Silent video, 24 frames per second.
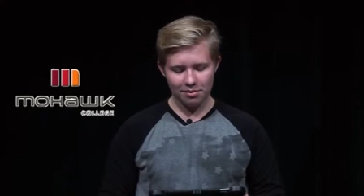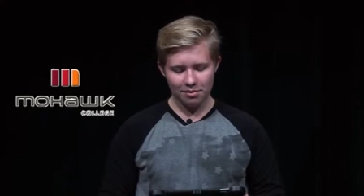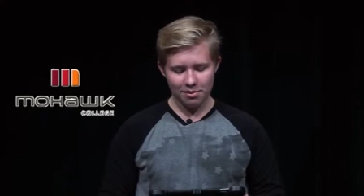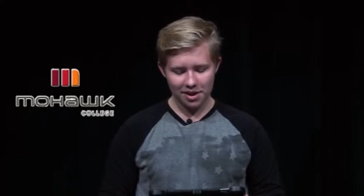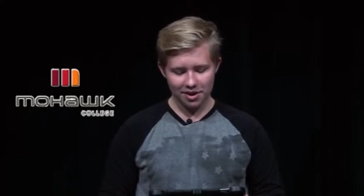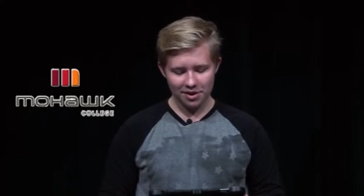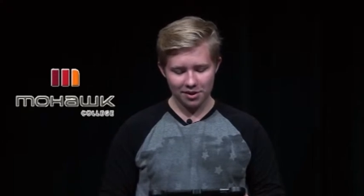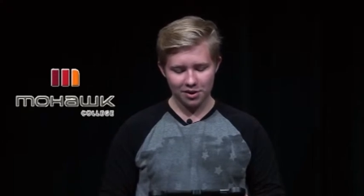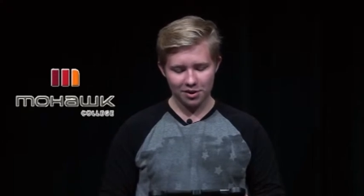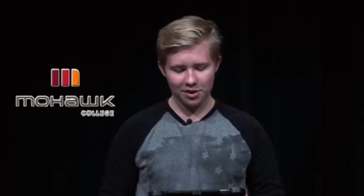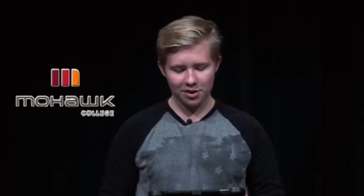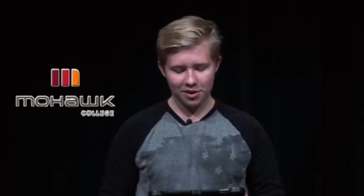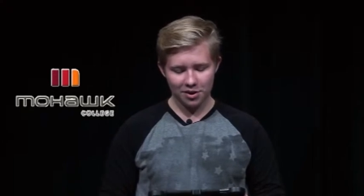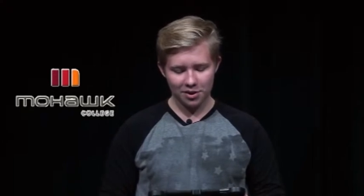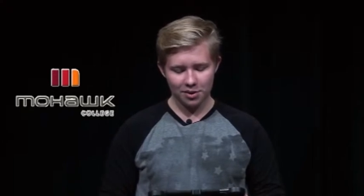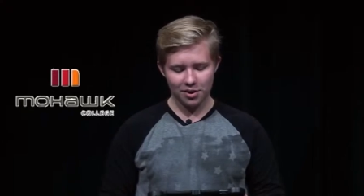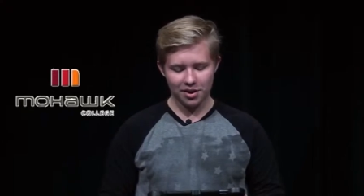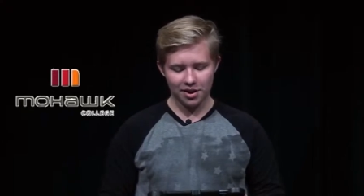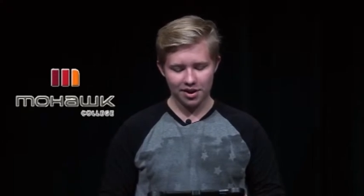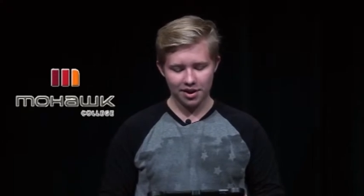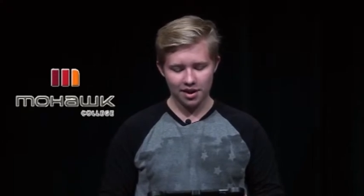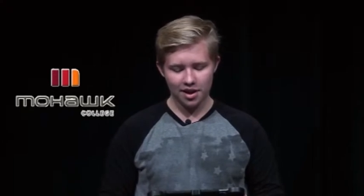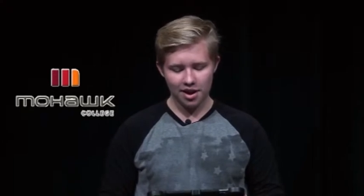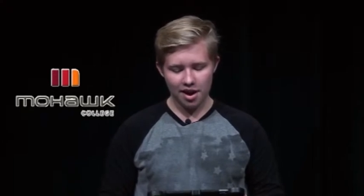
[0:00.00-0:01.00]
Mr.
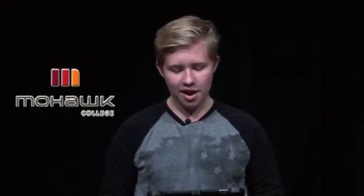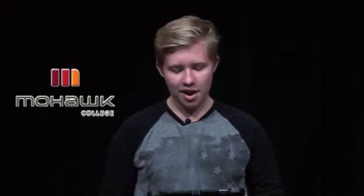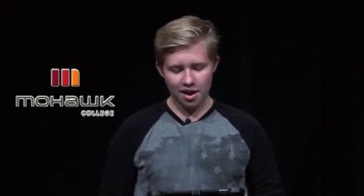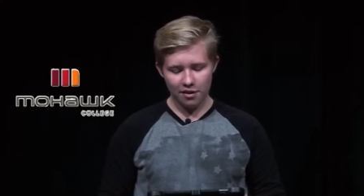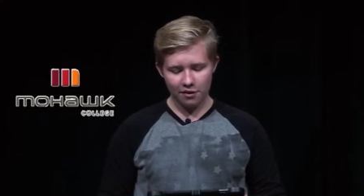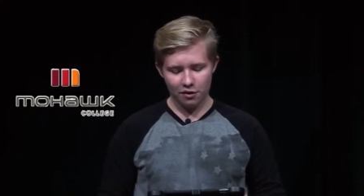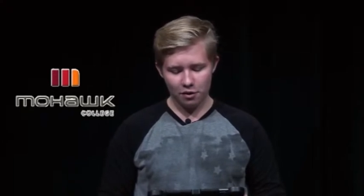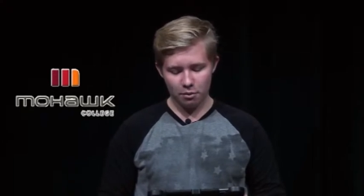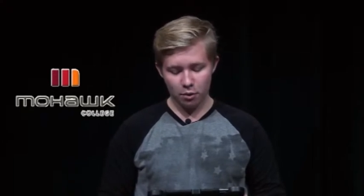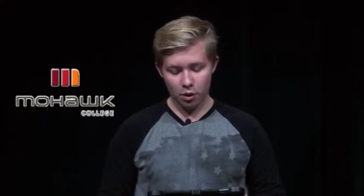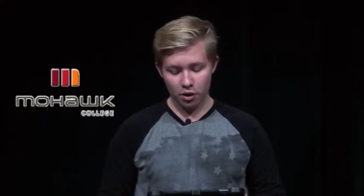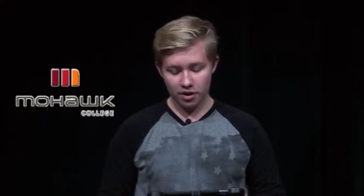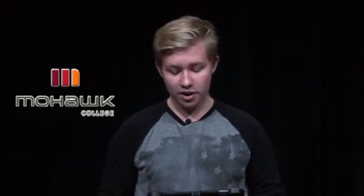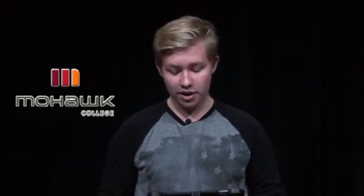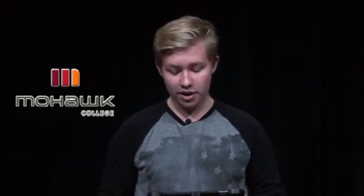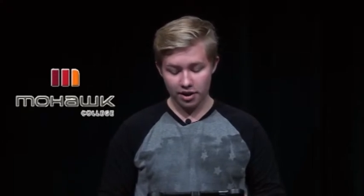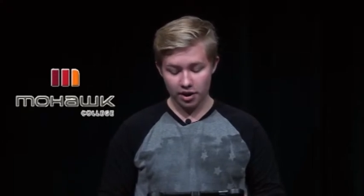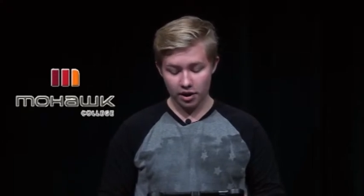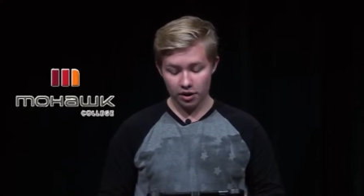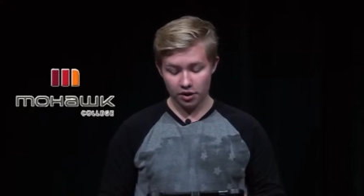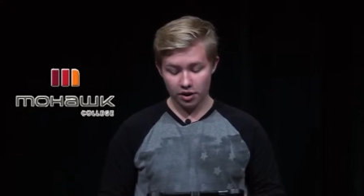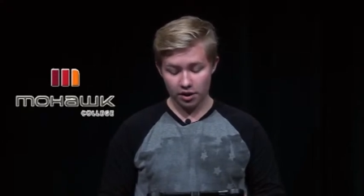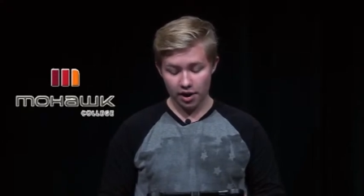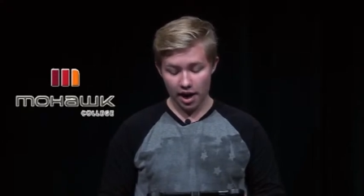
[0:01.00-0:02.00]
Susie for more
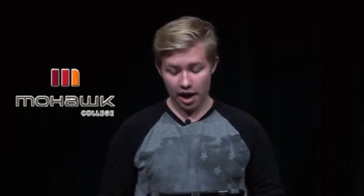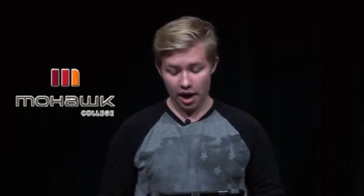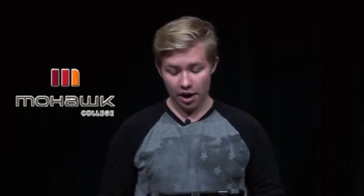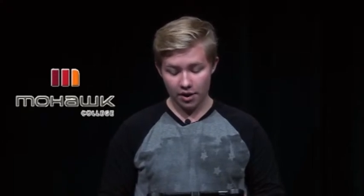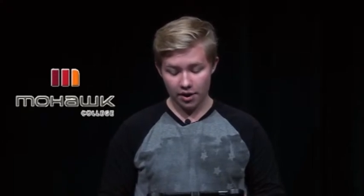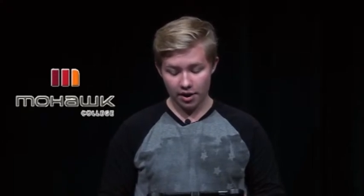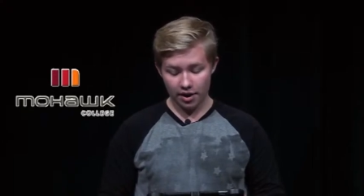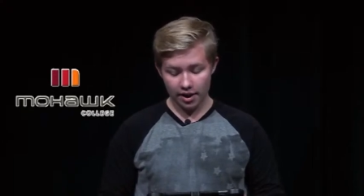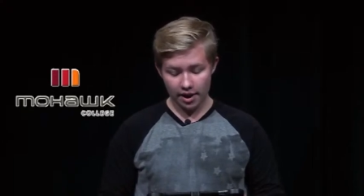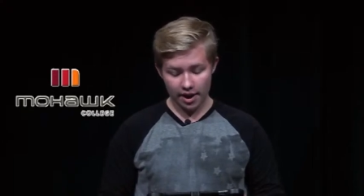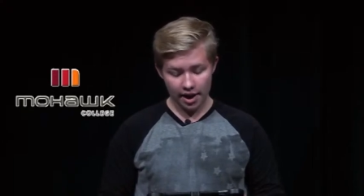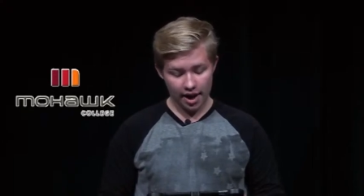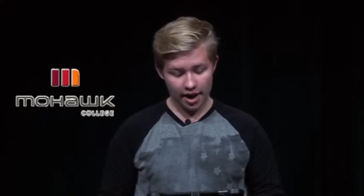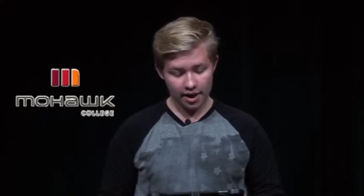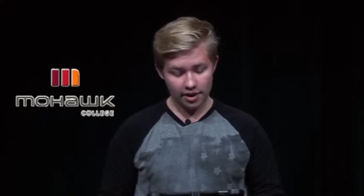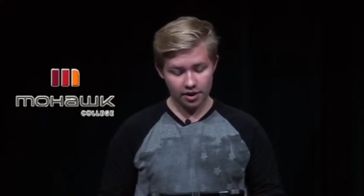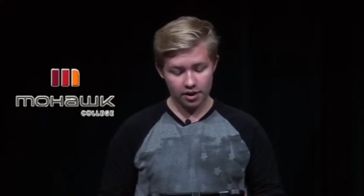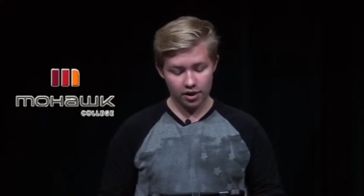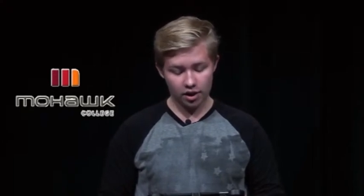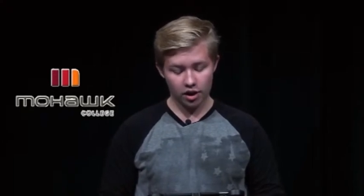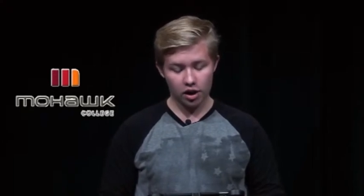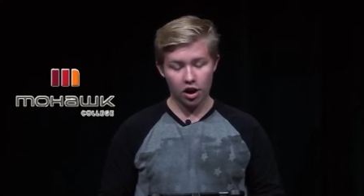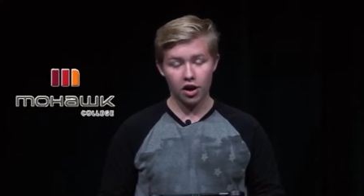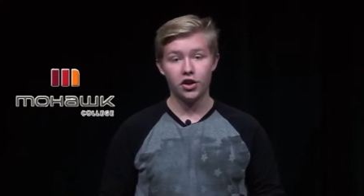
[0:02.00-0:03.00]
details on how you can get a head
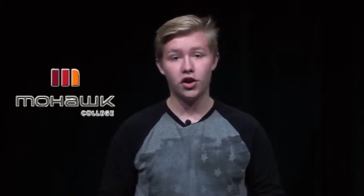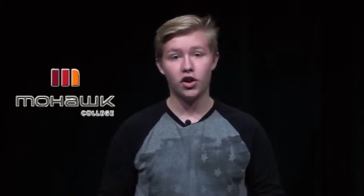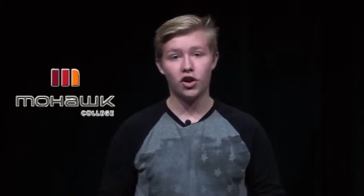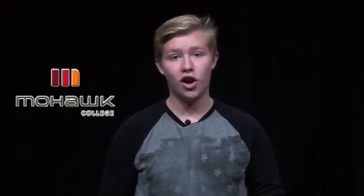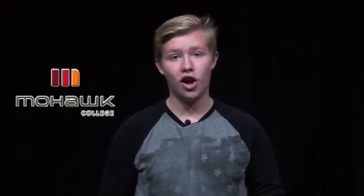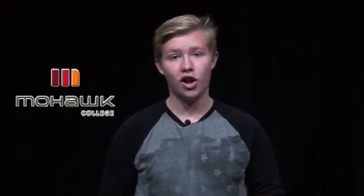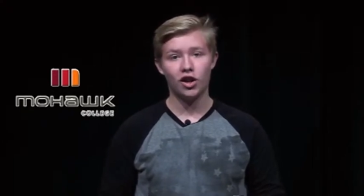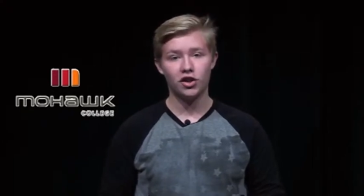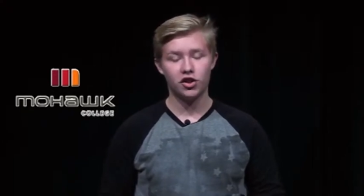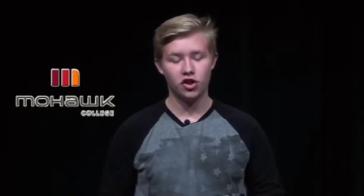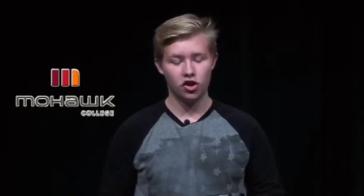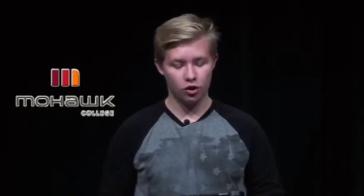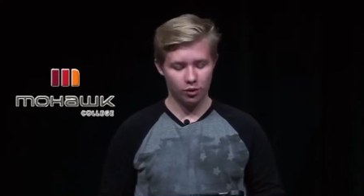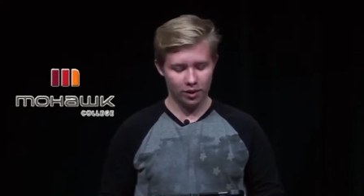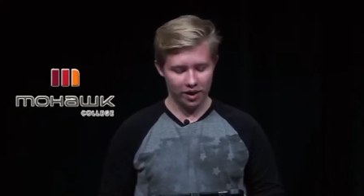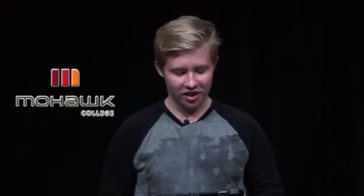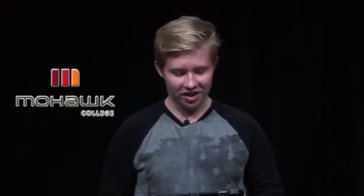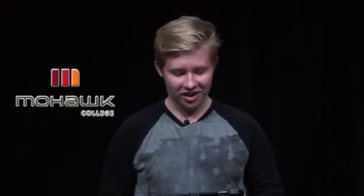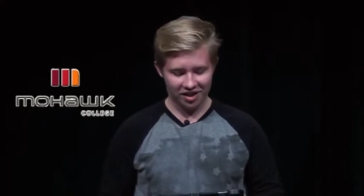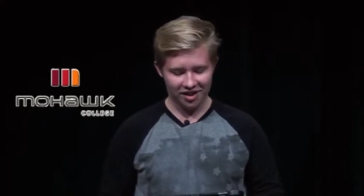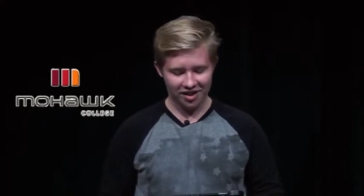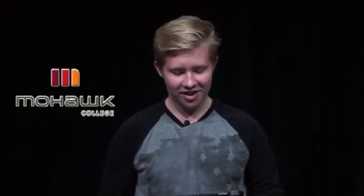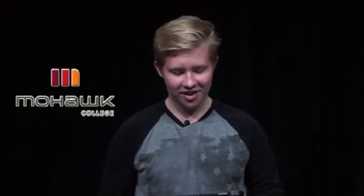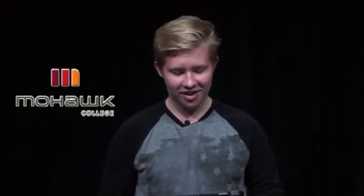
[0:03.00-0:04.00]
start on your college
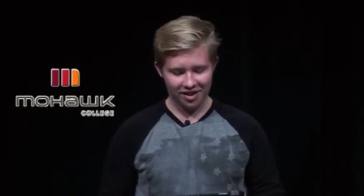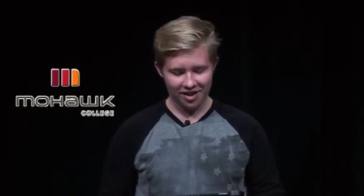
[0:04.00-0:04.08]
career.